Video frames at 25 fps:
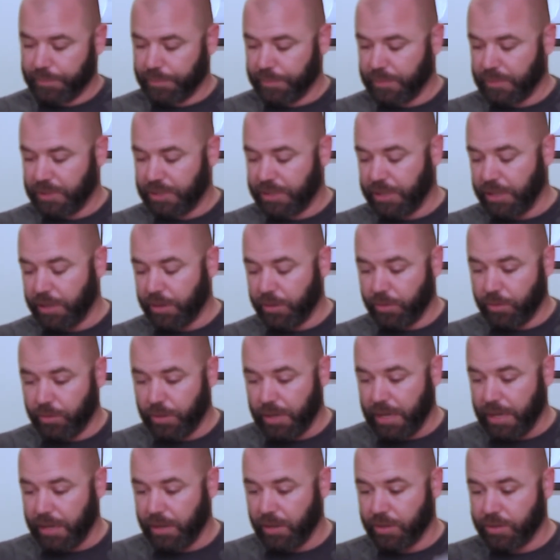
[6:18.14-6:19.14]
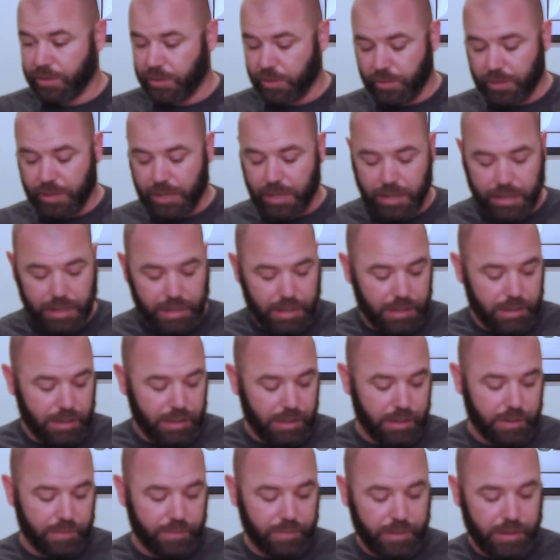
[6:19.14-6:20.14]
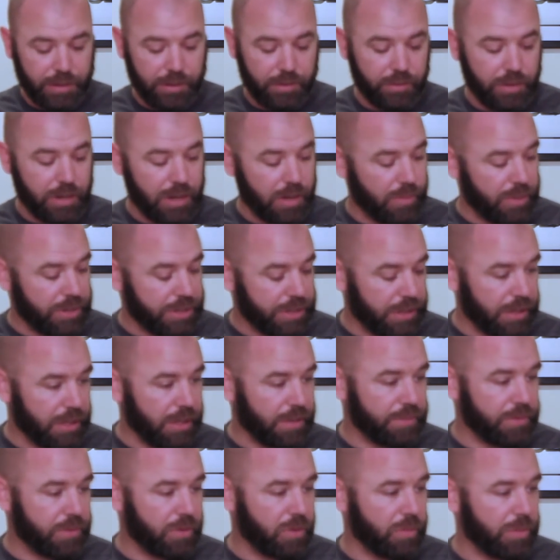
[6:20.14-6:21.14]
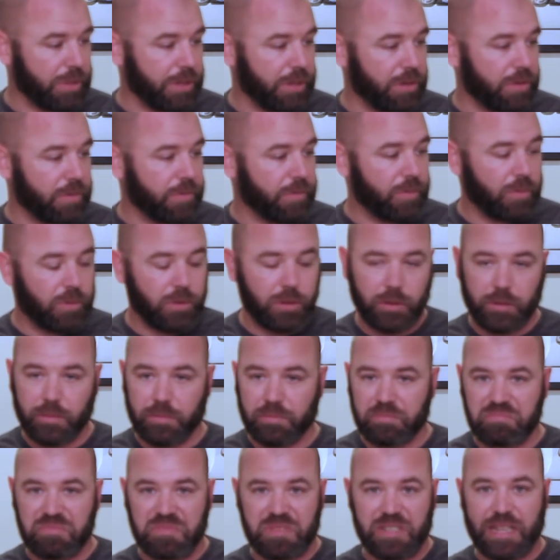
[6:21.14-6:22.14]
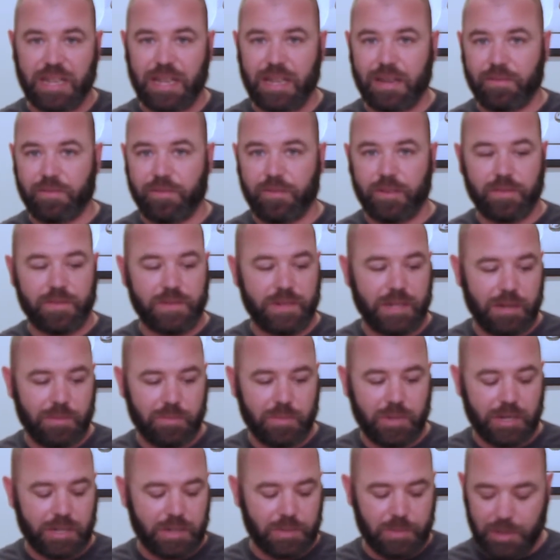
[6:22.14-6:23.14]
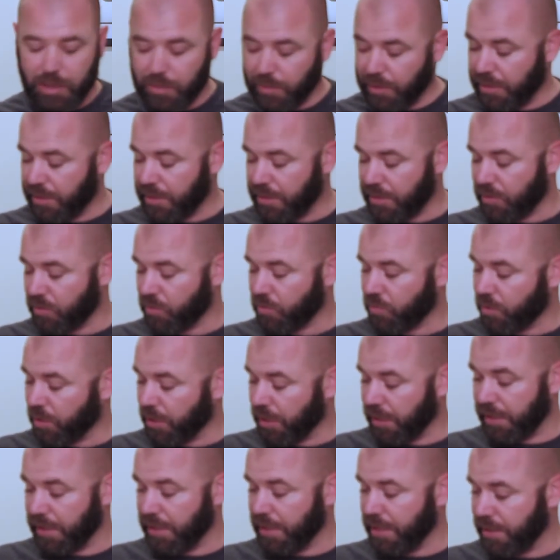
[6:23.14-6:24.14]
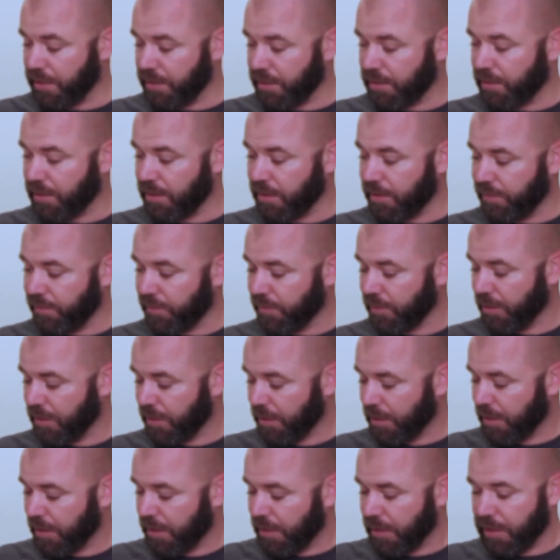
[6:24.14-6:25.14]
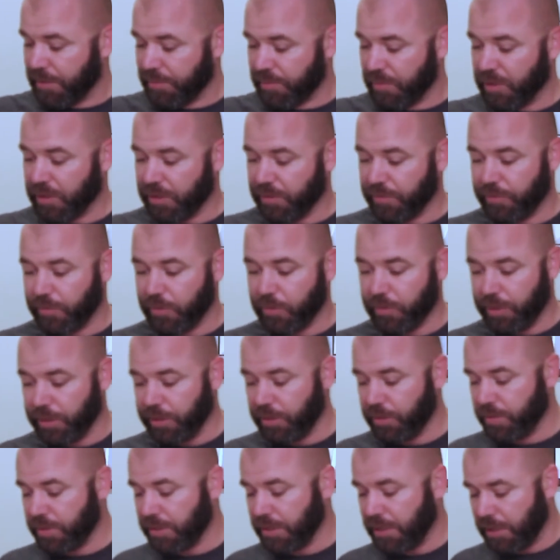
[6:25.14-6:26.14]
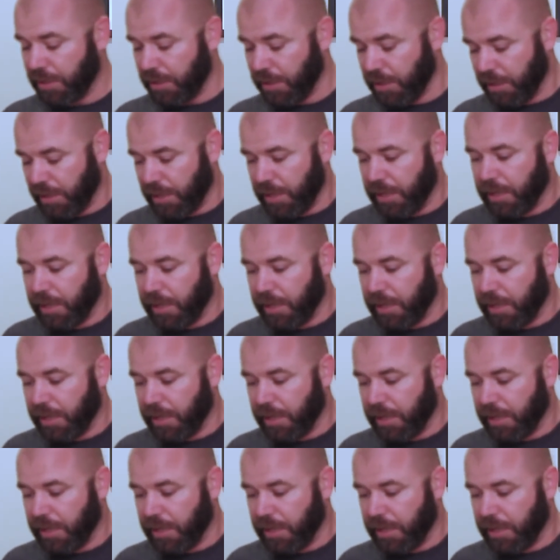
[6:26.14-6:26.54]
So I also got a glove. I don't know how much gloves normally go for. 10, 15 bucks maybe. This is a really nice glove. Looking forward to using it.